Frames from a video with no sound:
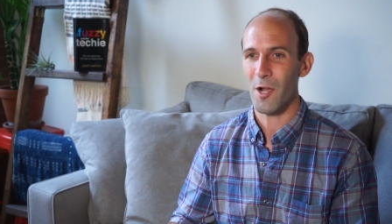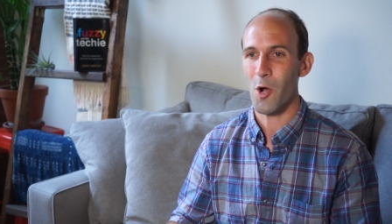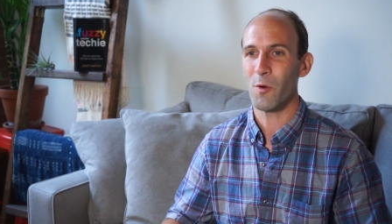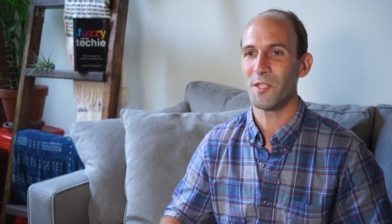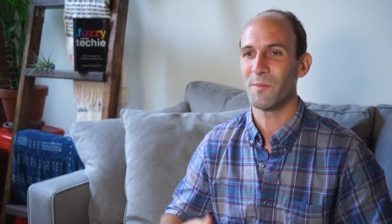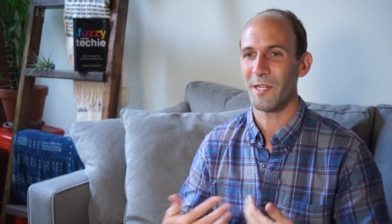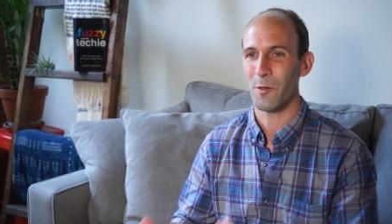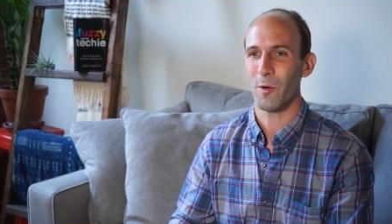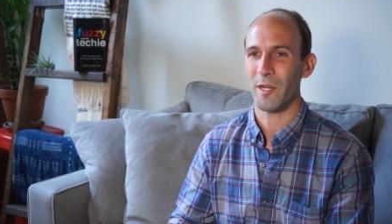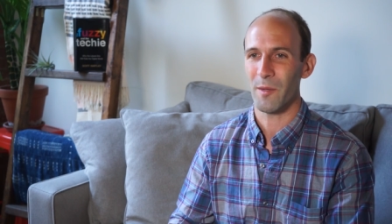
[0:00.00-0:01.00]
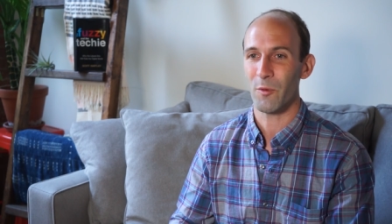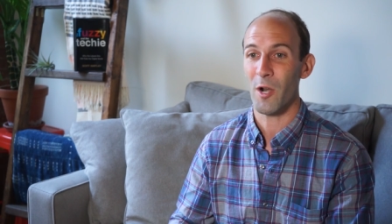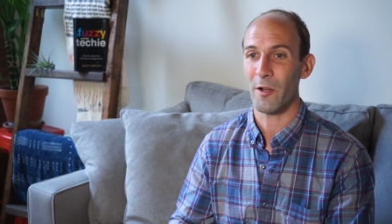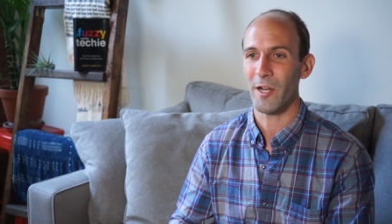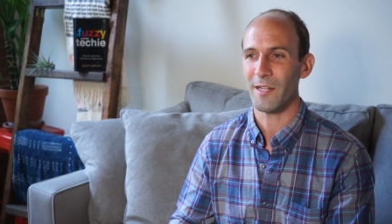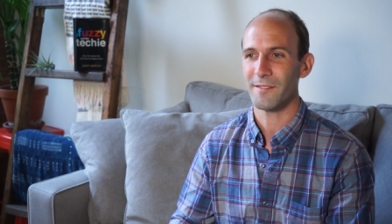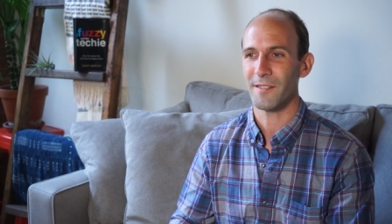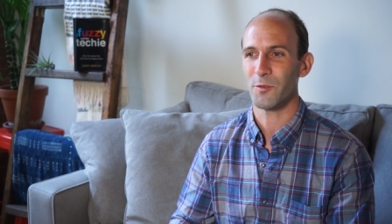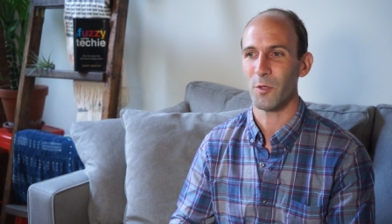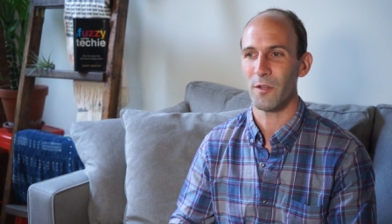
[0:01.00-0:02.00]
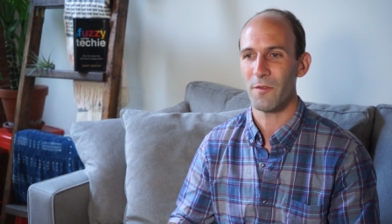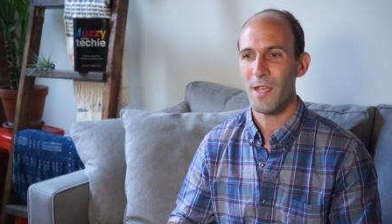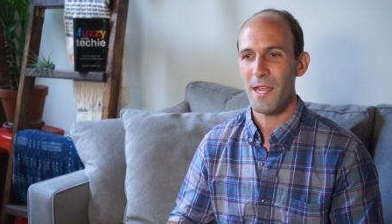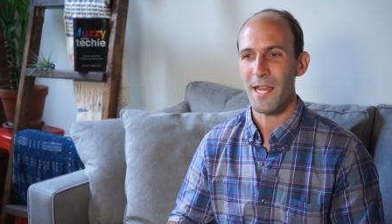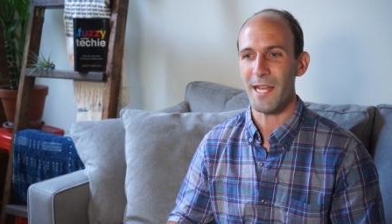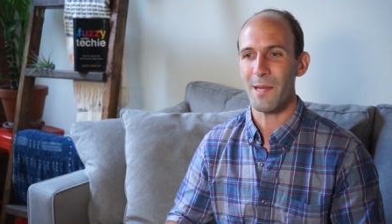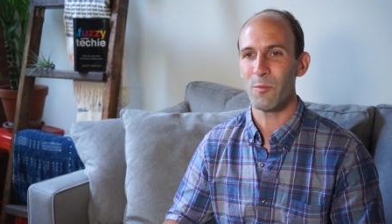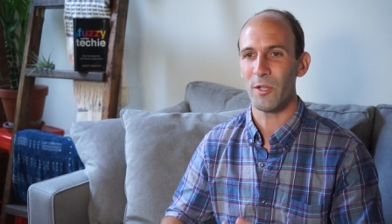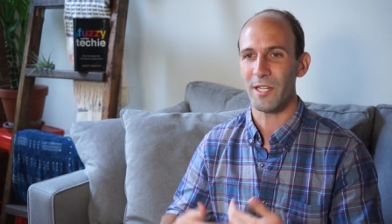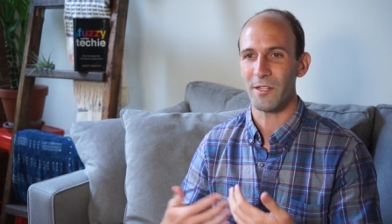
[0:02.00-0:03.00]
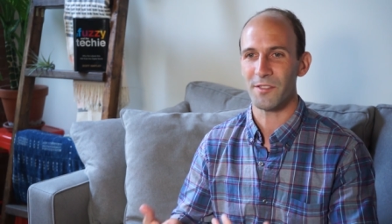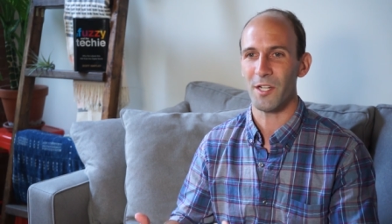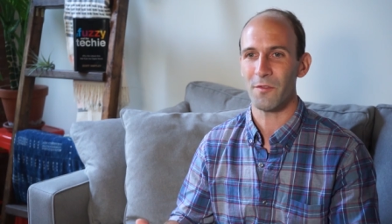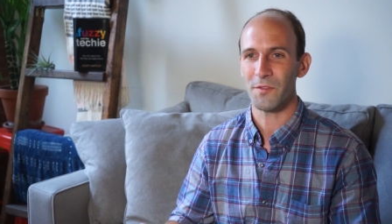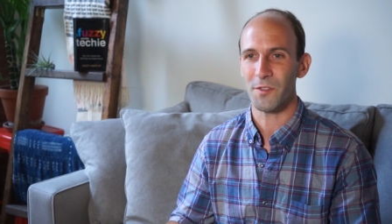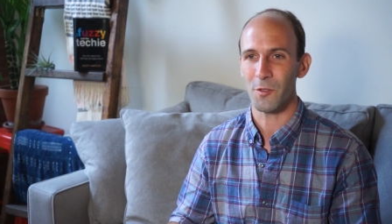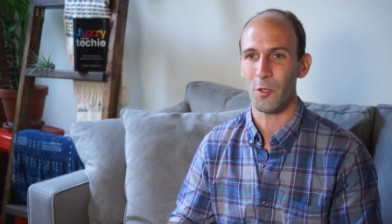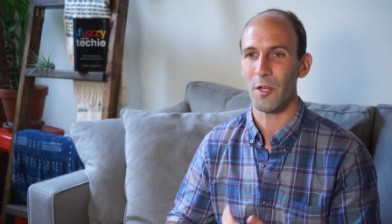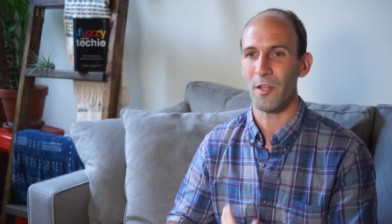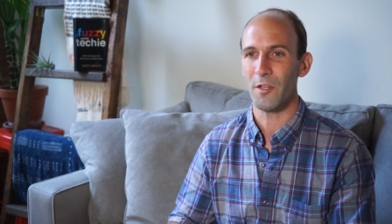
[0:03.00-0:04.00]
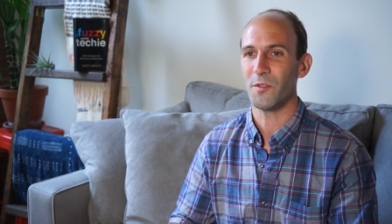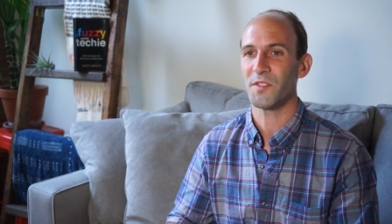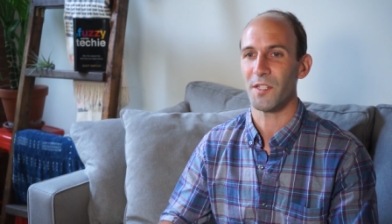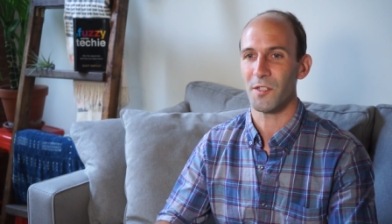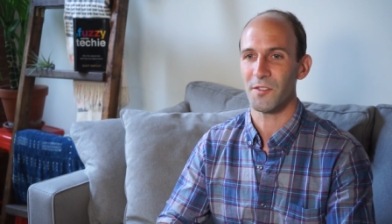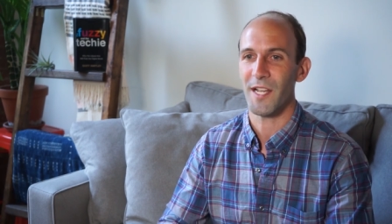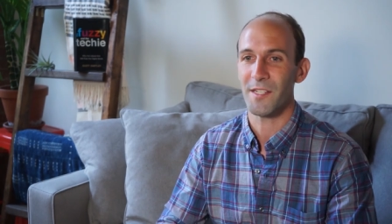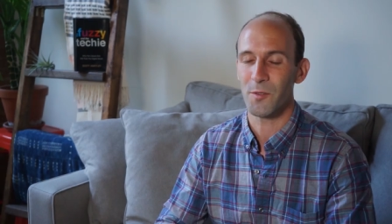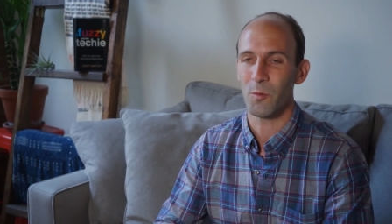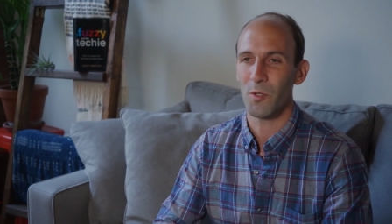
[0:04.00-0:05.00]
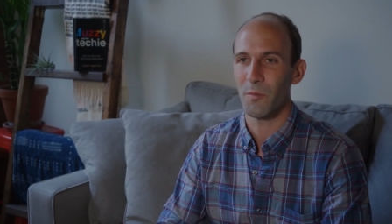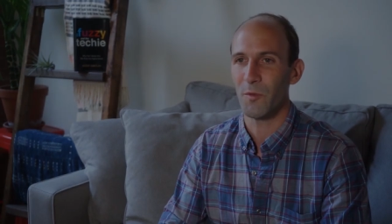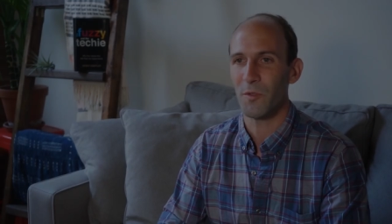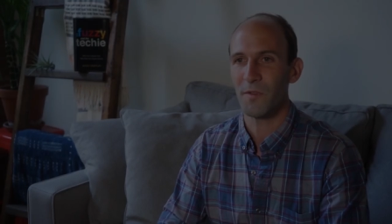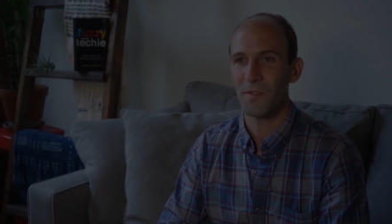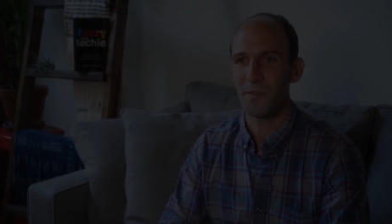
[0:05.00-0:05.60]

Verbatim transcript: always being a work in progress, and sort of enabling yourself to learn the new skills as the world moves.